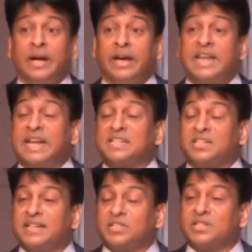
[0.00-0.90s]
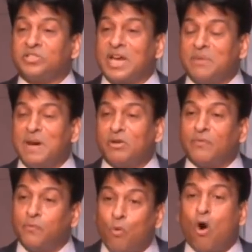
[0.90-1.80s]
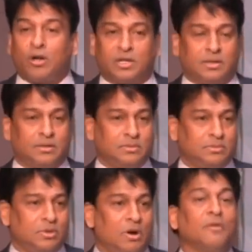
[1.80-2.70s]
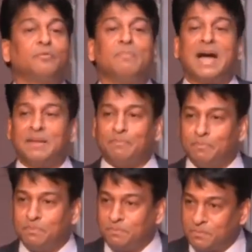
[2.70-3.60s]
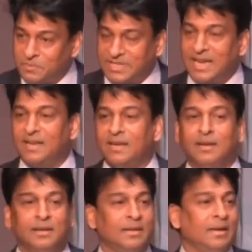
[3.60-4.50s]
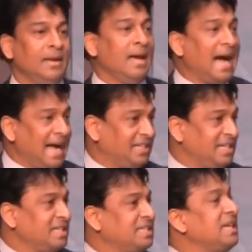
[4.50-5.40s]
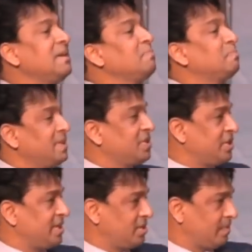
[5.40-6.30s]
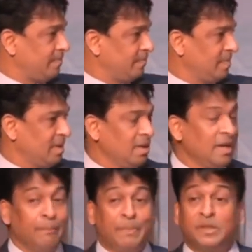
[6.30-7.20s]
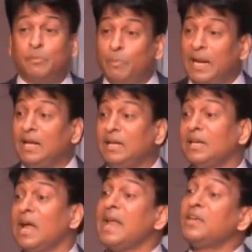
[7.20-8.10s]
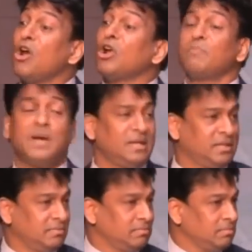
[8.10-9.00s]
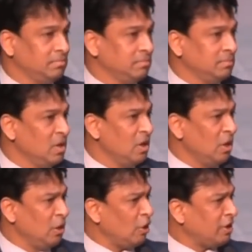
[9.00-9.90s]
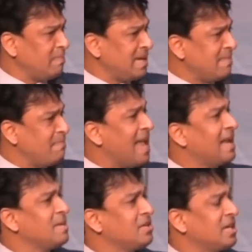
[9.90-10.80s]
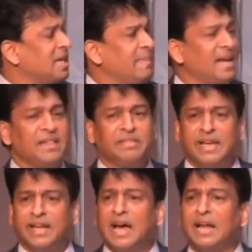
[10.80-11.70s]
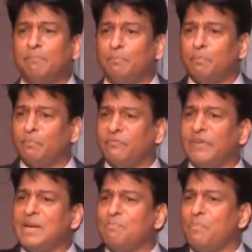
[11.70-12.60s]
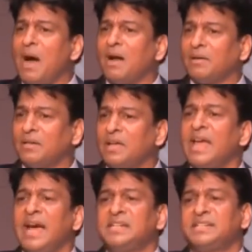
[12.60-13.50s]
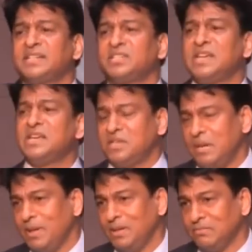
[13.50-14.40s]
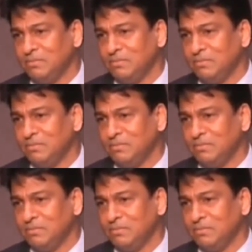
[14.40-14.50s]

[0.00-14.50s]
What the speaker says: Reconciliation statement of what? Of my sell, ITC, purchase, with billed and non-billed. Lot many parameters given, and there are 5 part and 16 table.